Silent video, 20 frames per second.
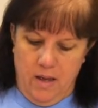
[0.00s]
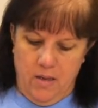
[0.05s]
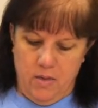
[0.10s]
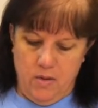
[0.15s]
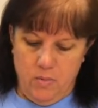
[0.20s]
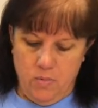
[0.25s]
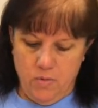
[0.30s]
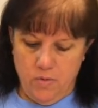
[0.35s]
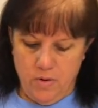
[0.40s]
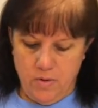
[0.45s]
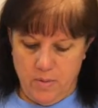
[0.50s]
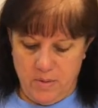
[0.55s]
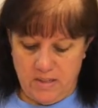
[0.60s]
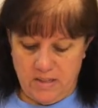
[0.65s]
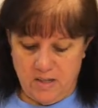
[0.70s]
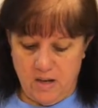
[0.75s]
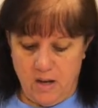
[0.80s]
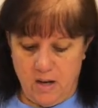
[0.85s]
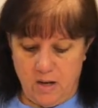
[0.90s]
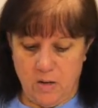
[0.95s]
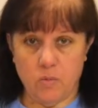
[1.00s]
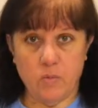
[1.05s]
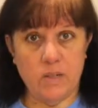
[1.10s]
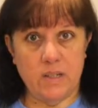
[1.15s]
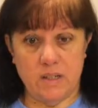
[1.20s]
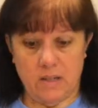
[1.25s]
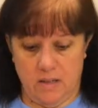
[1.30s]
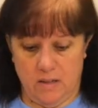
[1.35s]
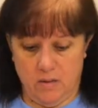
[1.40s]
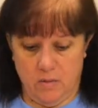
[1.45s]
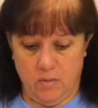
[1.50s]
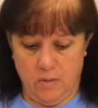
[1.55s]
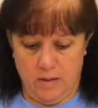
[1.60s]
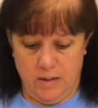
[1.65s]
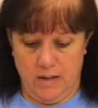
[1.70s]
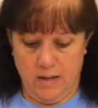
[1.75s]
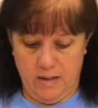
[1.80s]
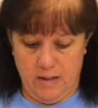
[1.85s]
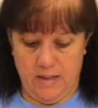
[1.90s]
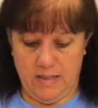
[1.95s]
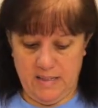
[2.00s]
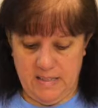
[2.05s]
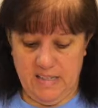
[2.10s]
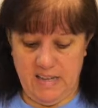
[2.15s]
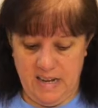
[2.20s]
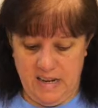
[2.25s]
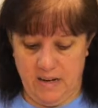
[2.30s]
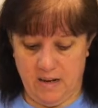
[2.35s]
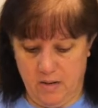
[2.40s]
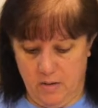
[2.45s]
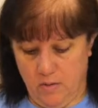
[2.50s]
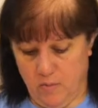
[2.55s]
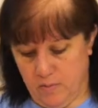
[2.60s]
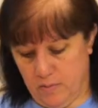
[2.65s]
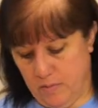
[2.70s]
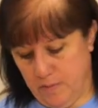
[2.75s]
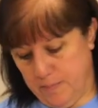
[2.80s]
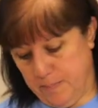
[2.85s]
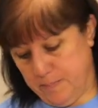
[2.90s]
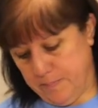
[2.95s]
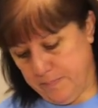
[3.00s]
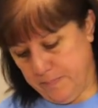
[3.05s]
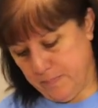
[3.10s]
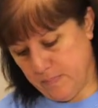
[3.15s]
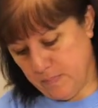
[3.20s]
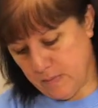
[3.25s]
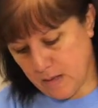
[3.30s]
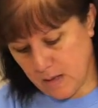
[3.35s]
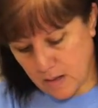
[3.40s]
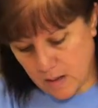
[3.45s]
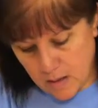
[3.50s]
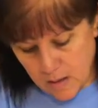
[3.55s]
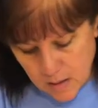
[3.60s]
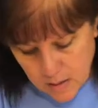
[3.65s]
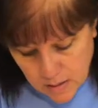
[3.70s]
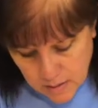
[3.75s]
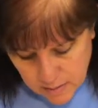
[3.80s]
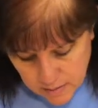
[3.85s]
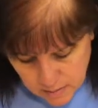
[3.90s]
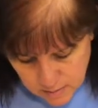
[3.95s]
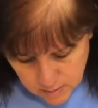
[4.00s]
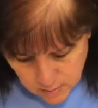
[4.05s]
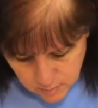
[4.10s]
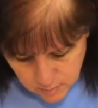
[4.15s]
the more the sock wants to sort of sag over. Now